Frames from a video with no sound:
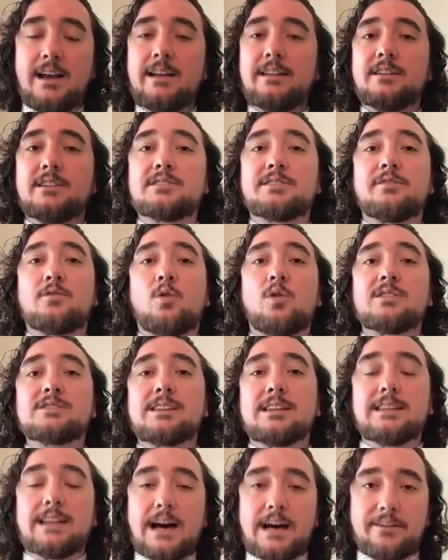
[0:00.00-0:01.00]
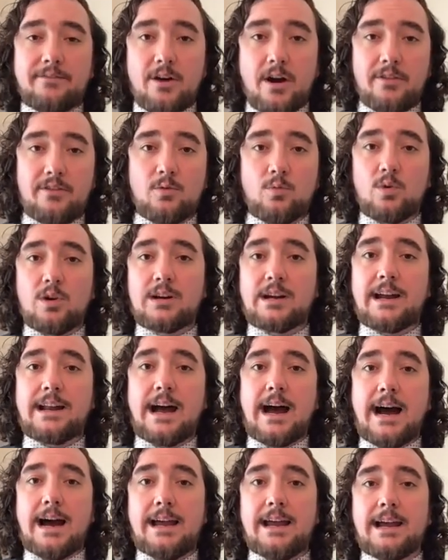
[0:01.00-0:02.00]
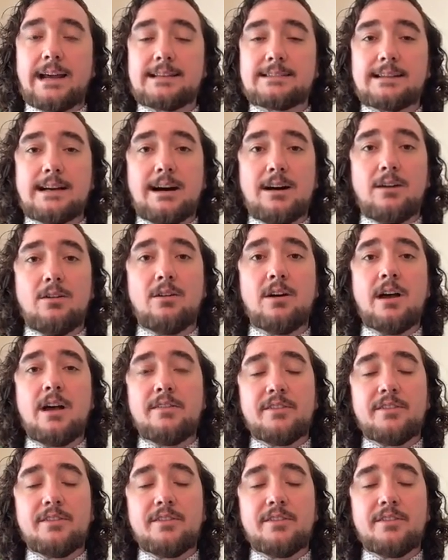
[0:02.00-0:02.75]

there's of course a lot of other work on IXL.